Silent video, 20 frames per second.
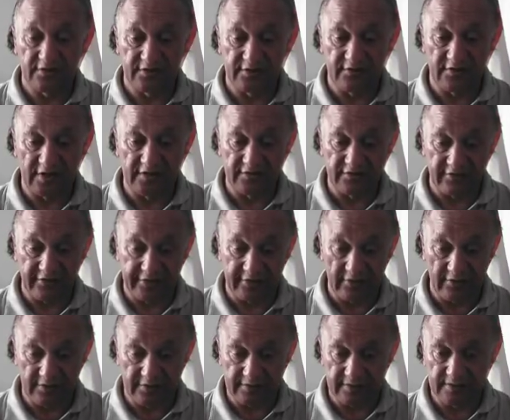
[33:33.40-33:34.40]
Grand Jury
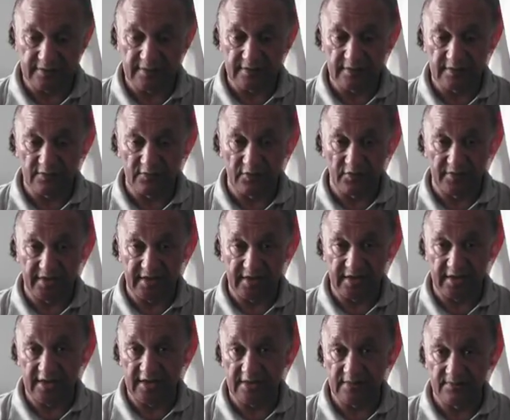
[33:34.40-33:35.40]
Court will be
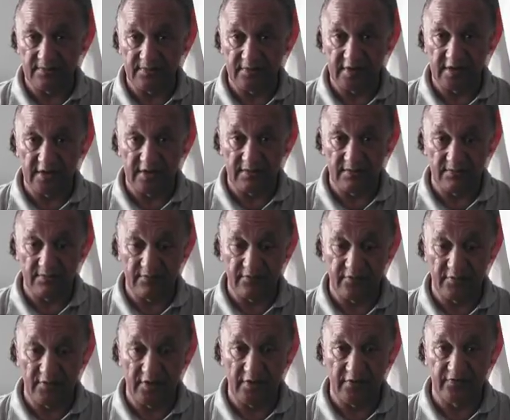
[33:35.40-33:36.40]

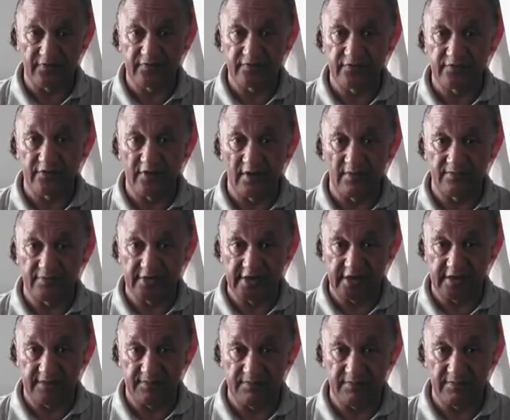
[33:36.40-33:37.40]
removed from the
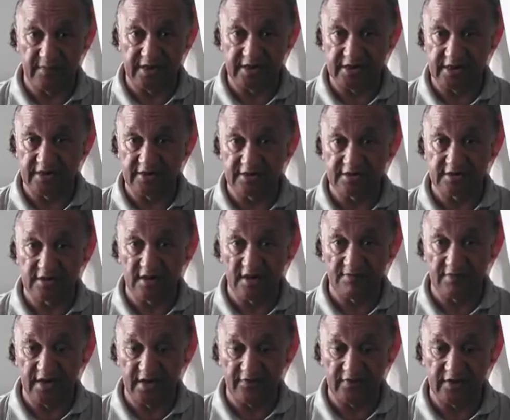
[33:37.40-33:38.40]
meetings I'm
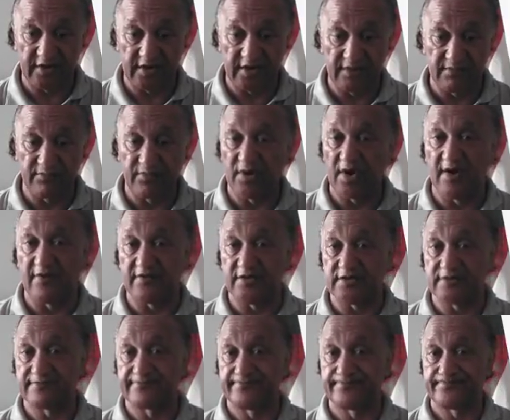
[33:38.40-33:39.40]
having in private.
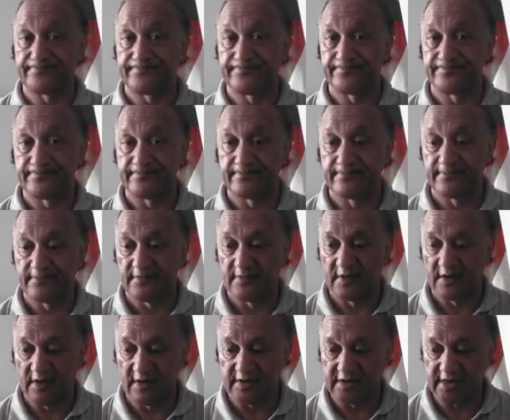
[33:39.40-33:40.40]

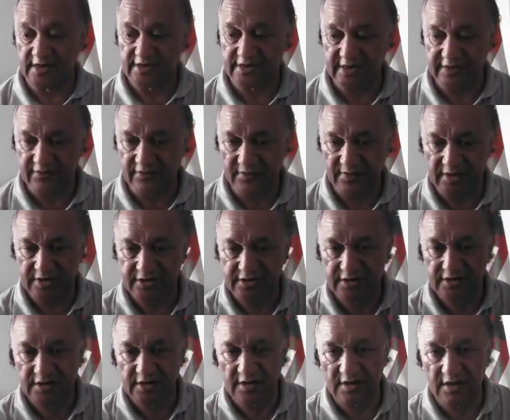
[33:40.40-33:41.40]
Okay, thank you very much.
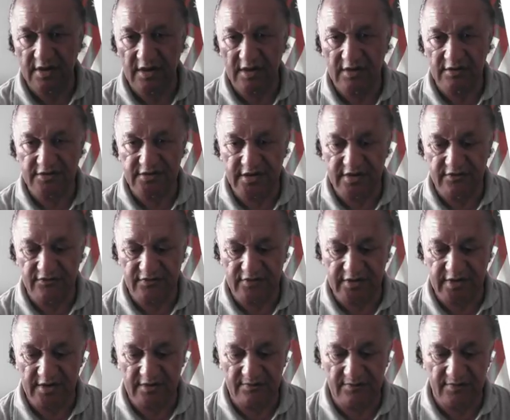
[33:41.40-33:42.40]
See you for
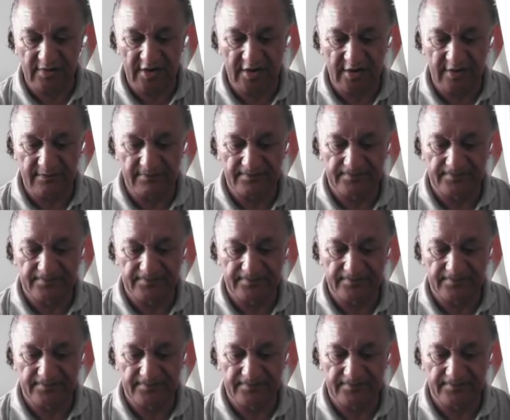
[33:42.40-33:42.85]
now. Bye.